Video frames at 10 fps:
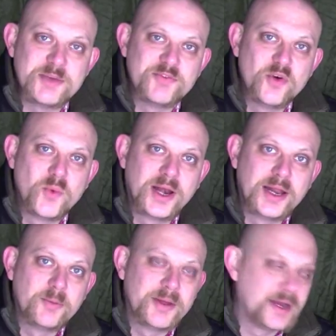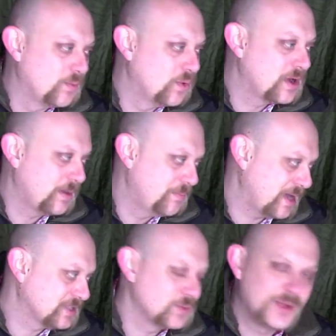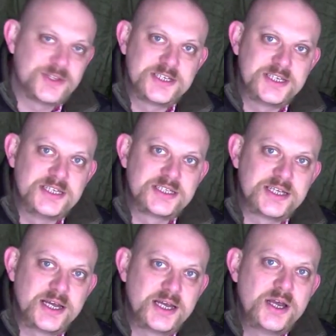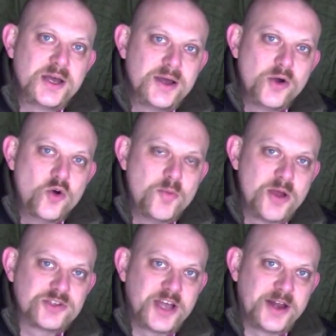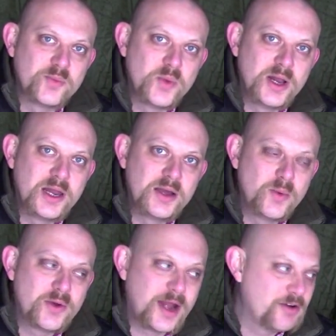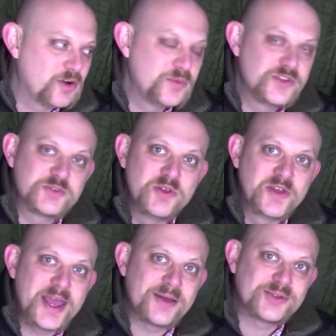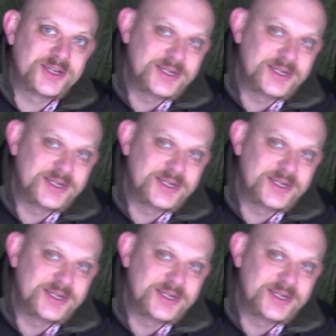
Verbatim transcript: forward a little bit, and we'll come back to once this is uh, almost done, and we'll uh, we'll carry on with the smoothing out.